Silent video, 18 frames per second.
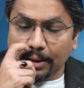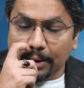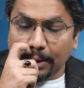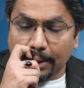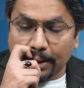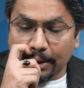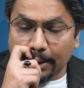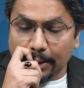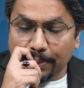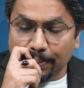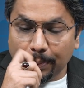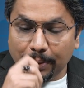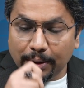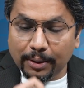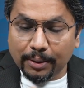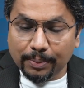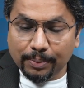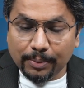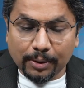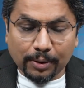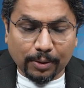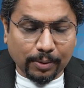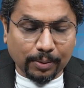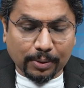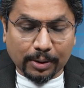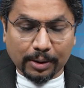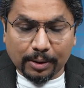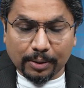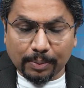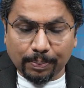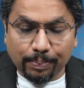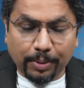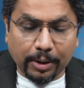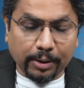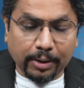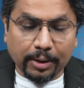
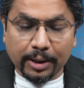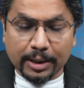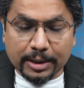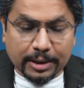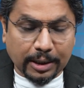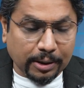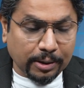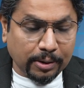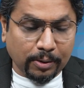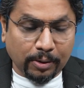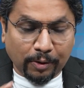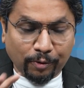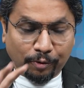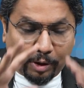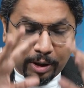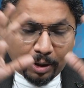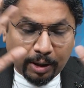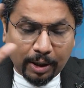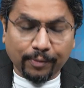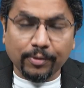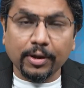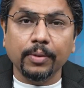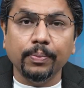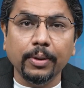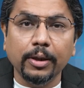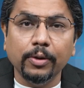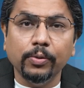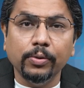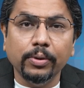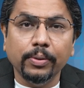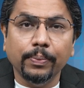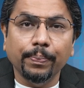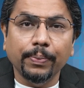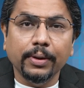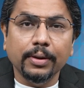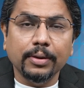burger, etc., or if I have that balloon
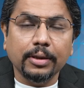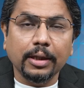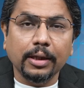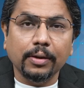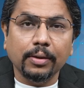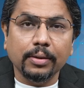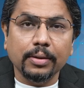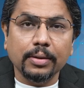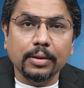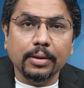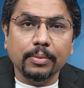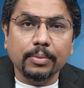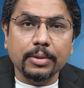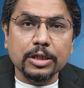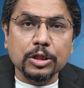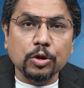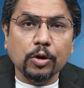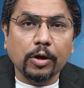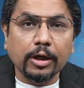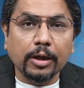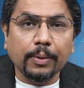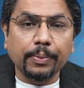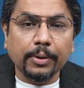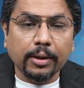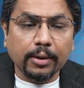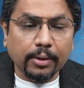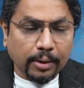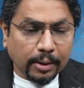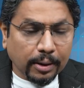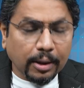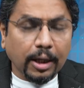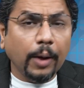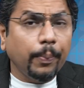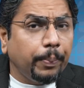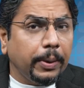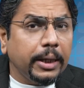thing installed up here,
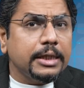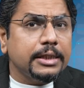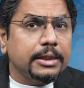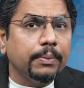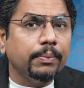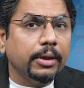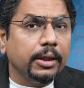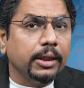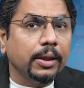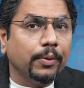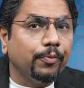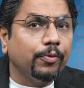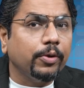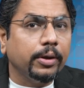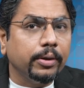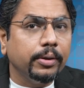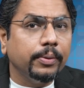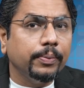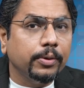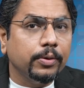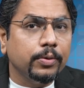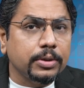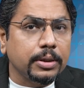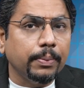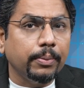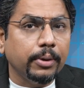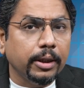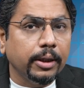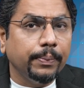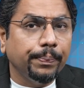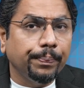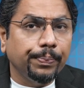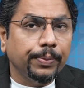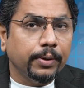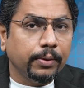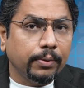I paid some money upfront to somebody,
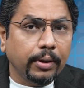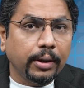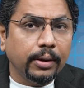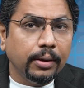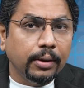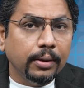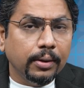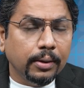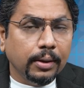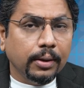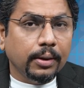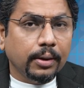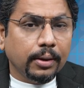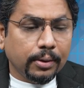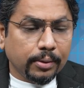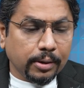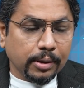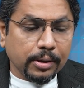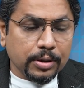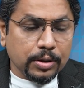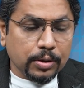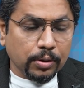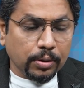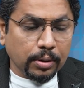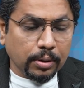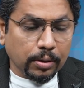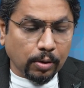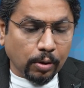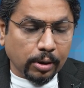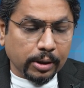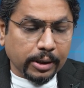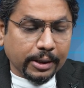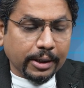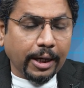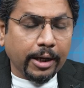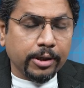right? There is all
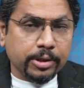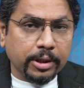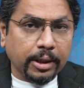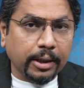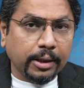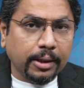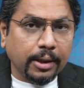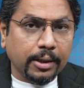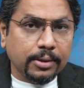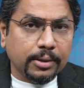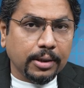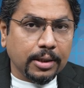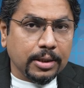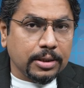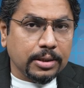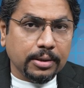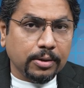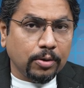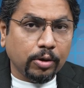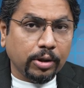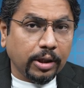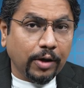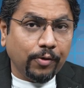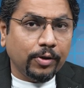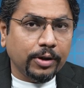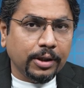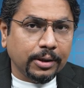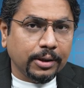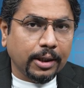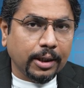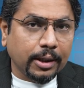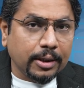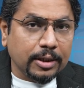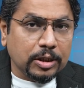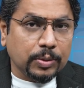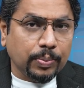the cash that I get is not everything that I
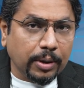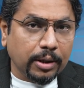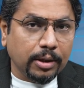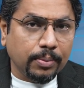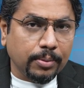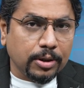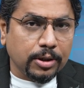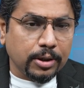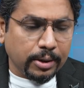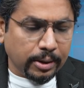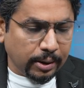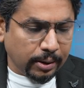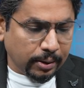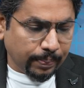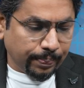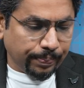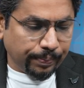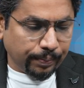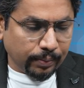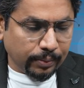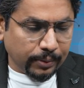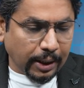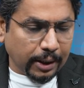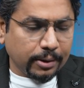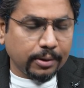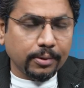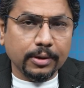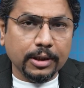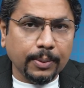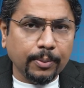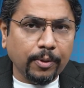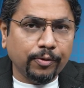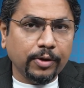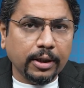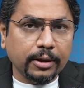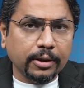can spend immediately. That some
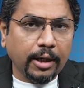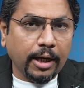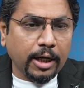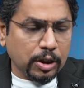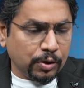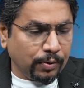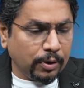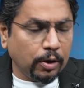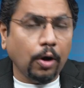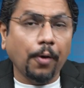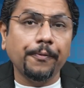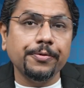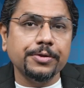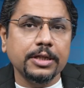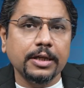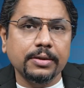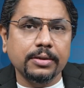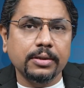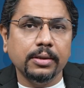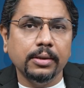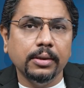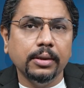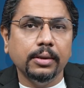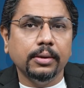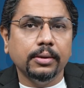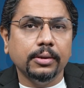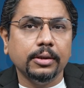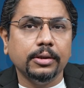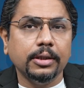of that cash will offset the